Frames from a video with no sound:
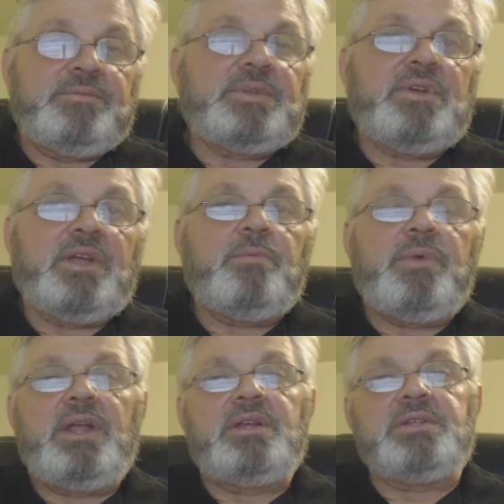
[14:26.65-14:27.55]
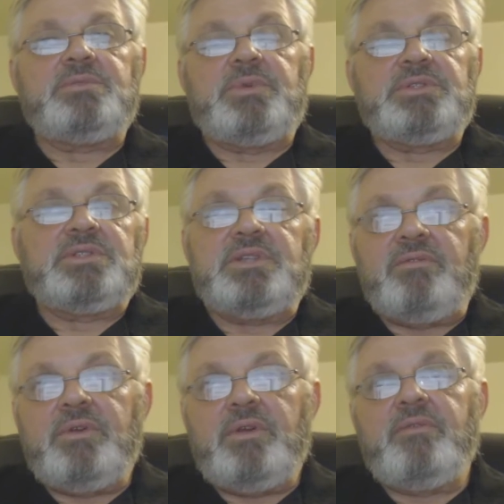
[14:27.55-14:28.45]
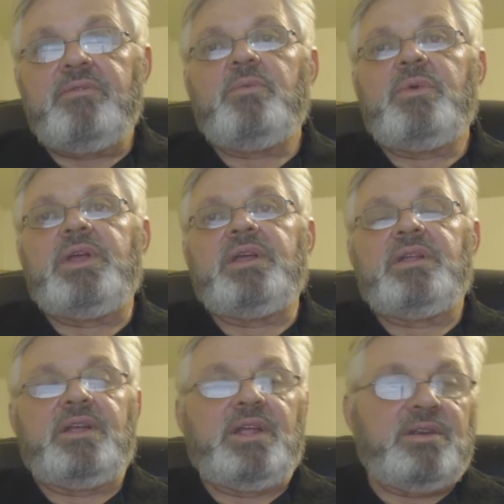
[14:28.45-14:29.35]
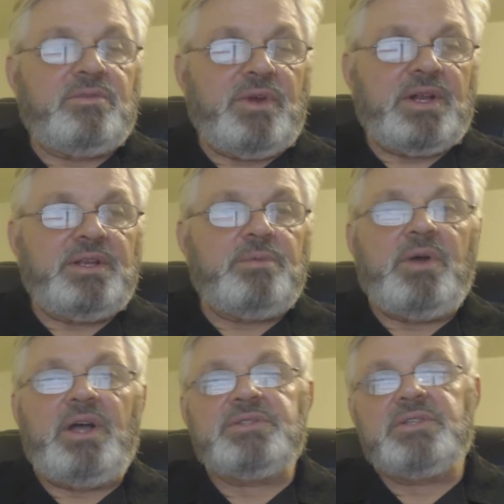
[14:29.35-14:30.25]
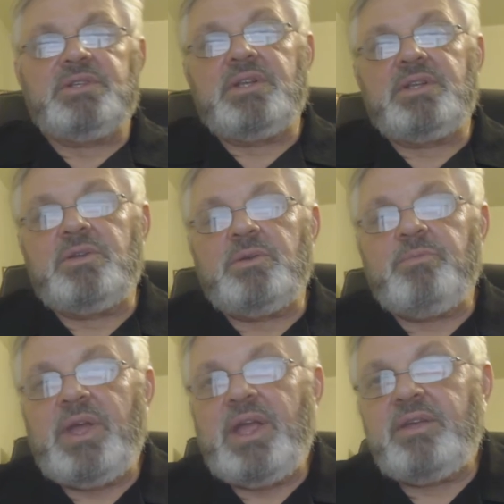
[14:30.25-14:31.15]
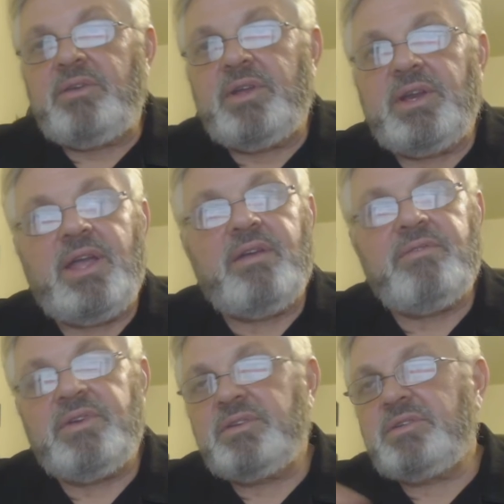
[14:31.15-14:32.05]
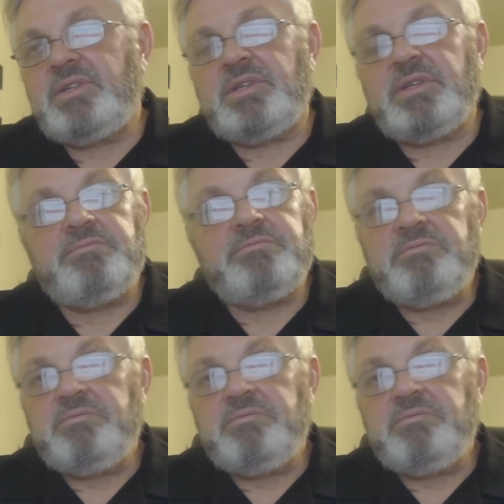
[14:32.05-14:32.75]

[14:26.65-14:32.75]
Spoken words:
That's how you get paid in this business every week. You can get it directly deposited into your bank. You can have it